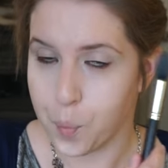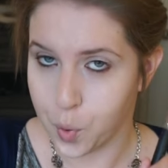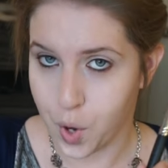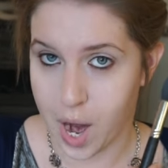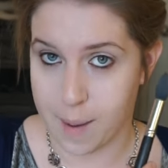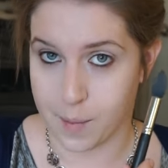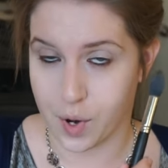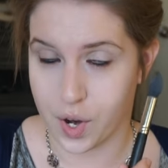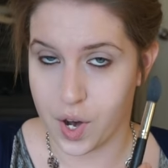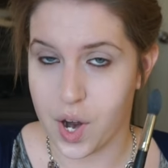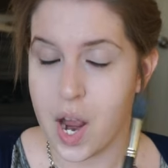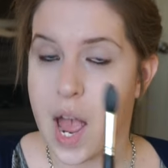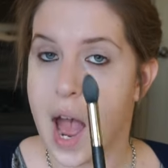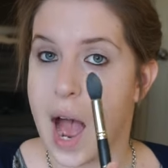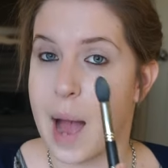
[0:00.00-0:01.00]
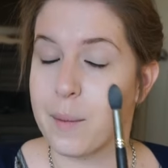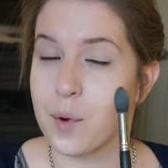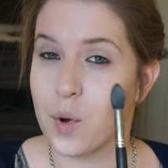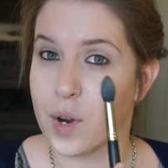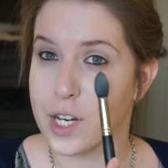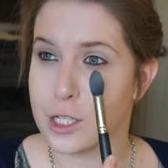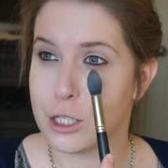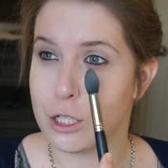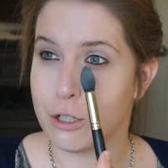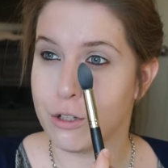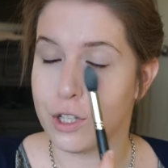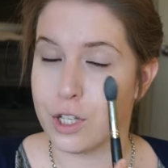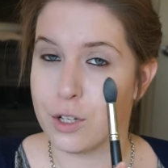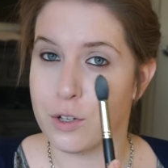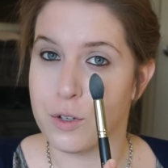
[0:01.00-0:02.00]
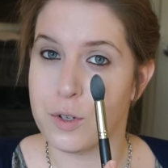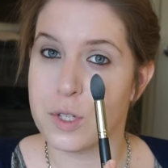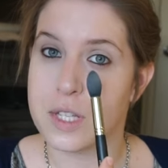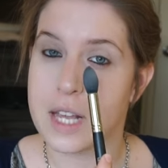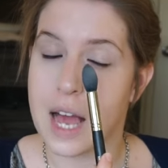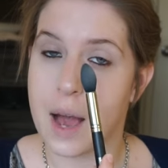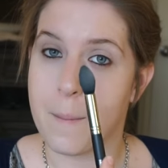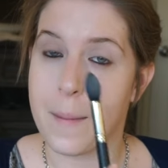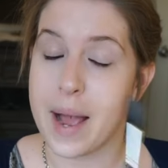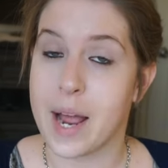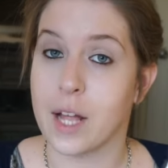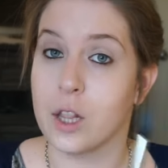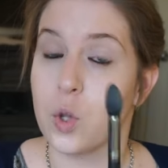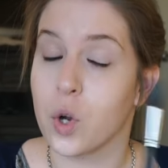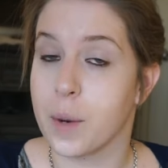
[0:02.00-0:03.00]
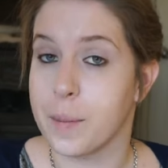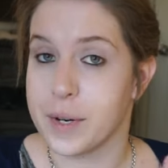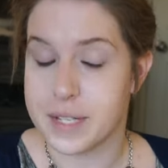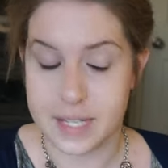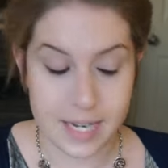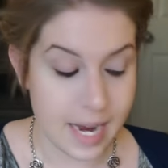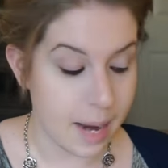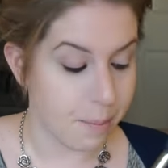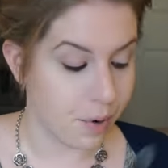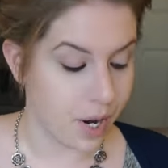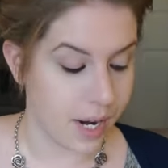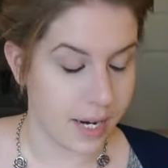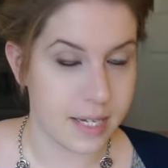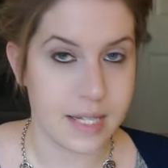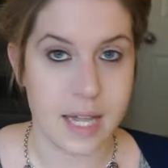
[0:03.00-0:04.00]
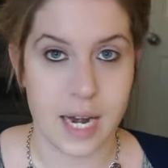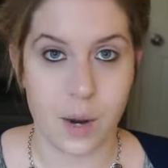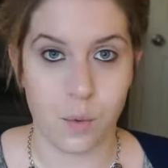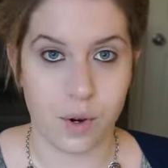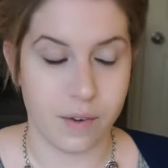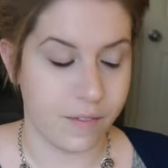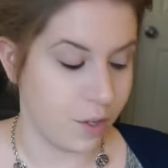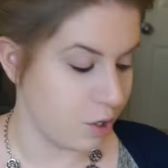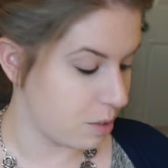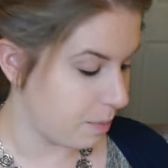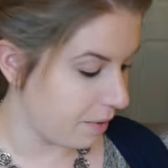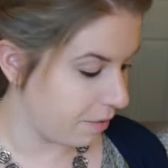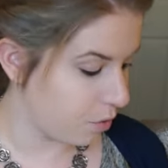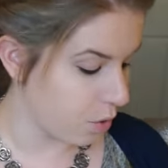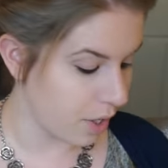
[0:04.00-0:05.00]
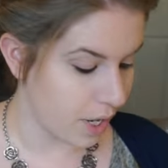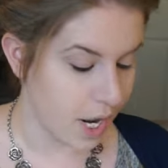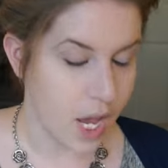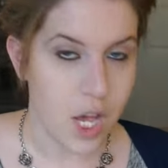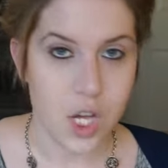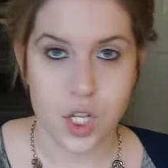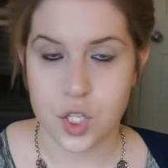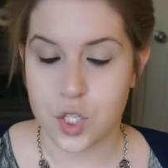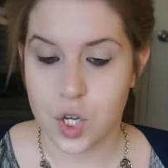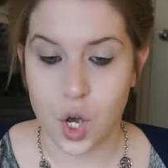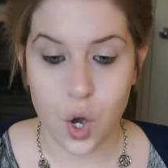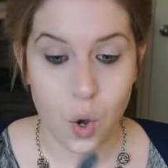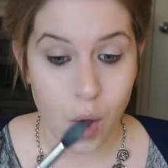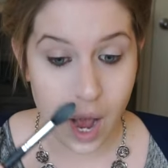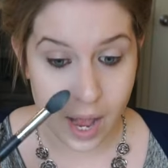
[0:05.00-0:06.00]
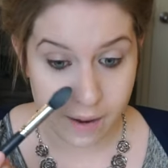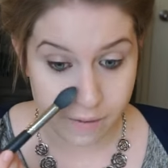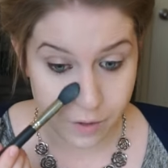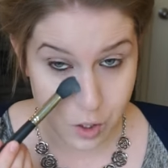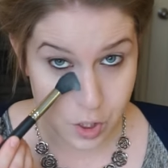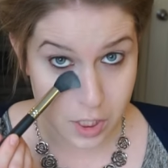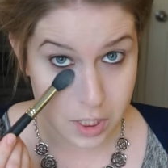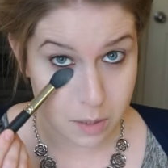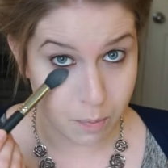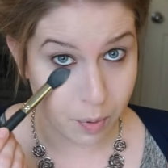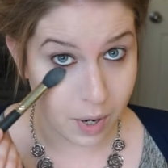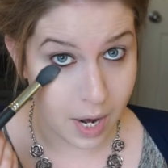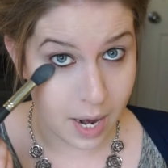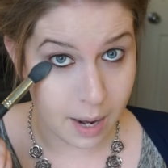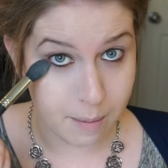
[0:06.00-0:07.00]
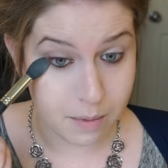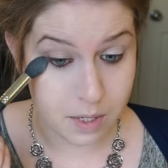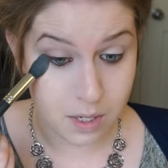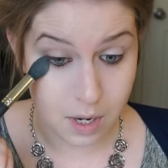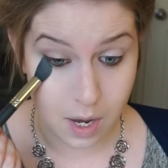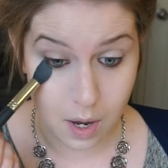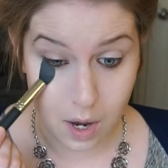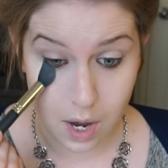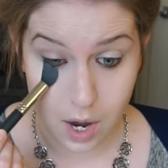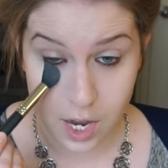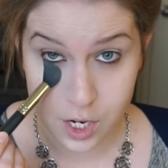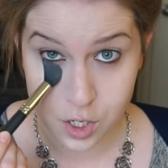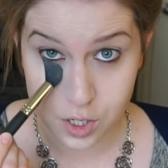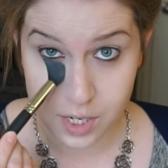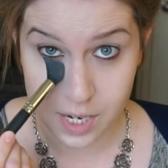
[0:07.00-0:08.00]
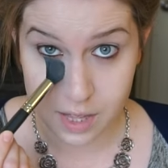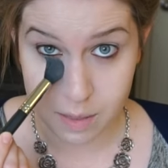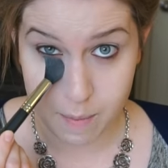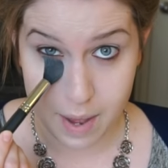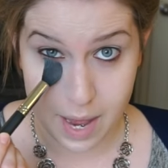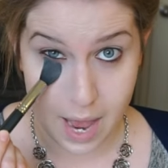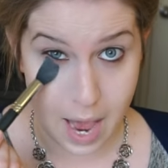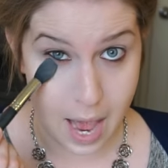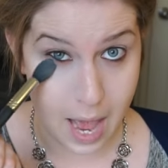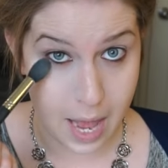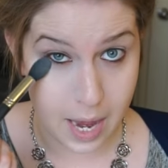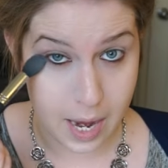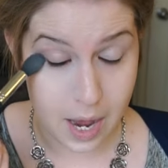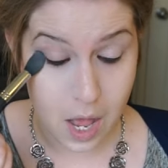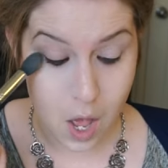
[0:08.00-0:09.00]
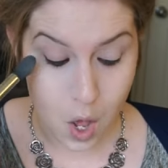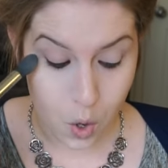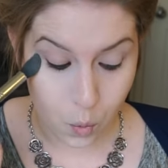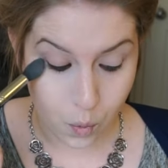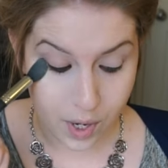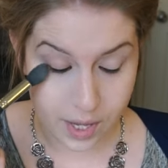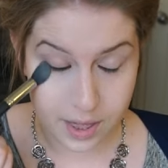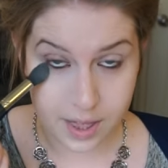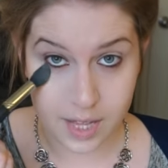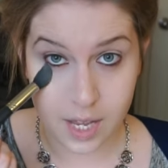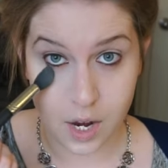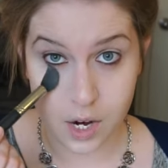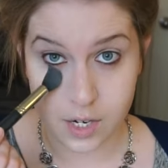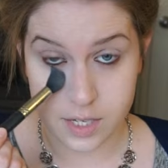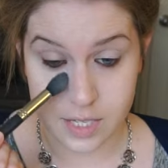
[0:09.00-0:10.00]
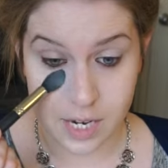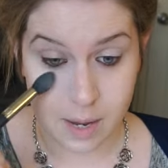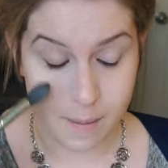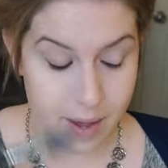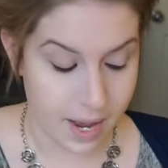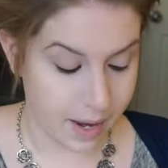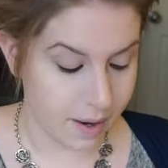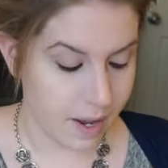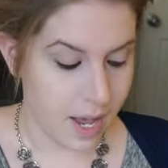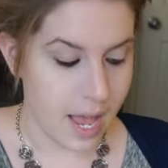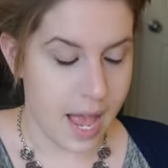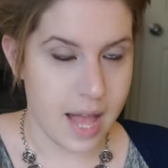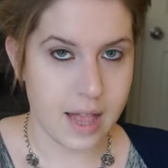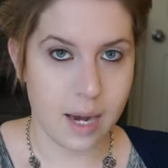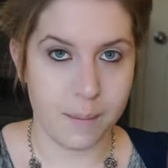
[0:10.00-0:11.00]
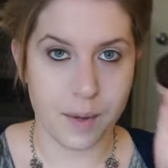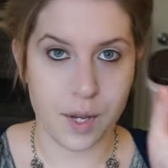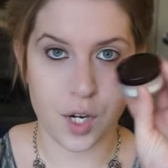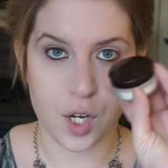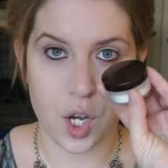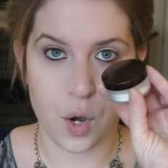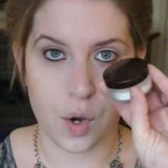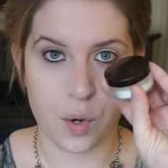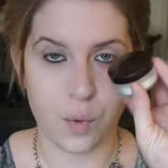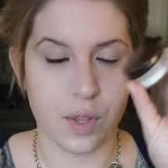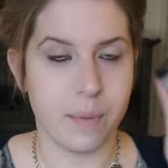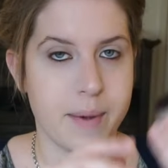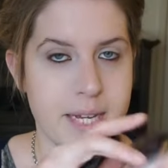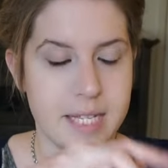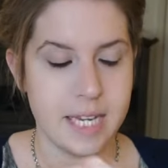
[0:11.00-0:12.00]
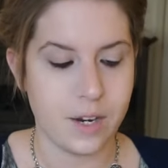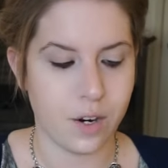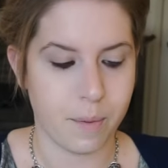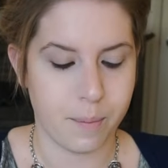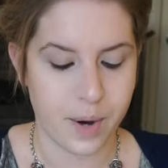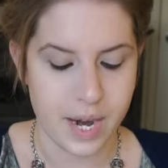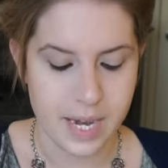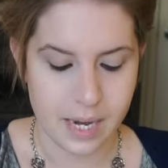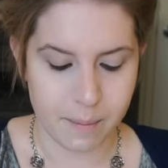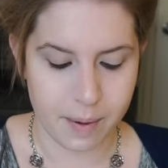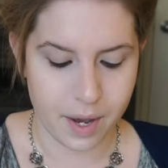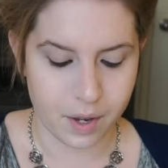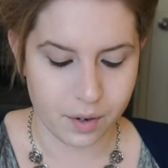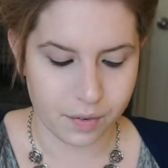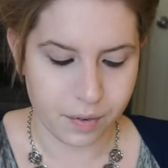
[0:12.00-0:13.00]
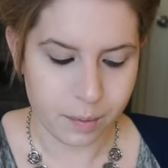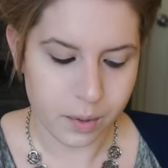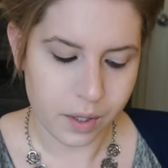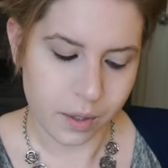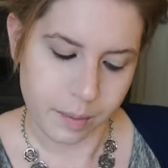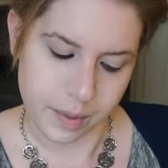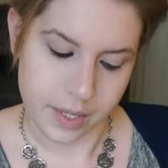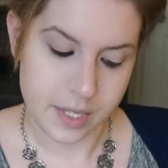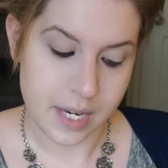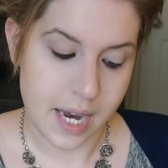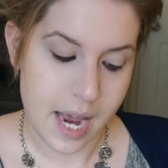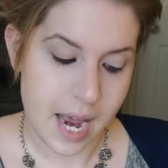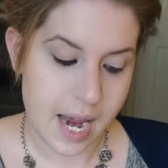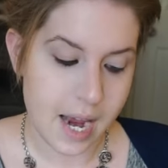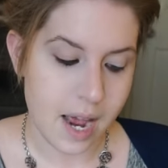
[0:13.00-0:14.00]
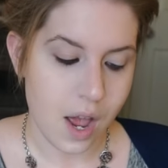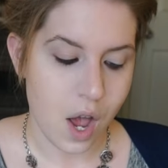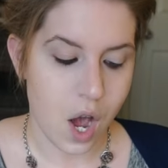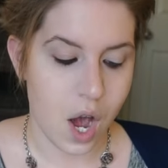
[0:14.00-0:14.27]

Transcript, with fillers: primer, I'm going to use my Laura Mercier products that I would have used before. So I've just primed underneath my eye with the RCMA, and then I'm going to go in with my Secret Brightening Powder from Laura Mercier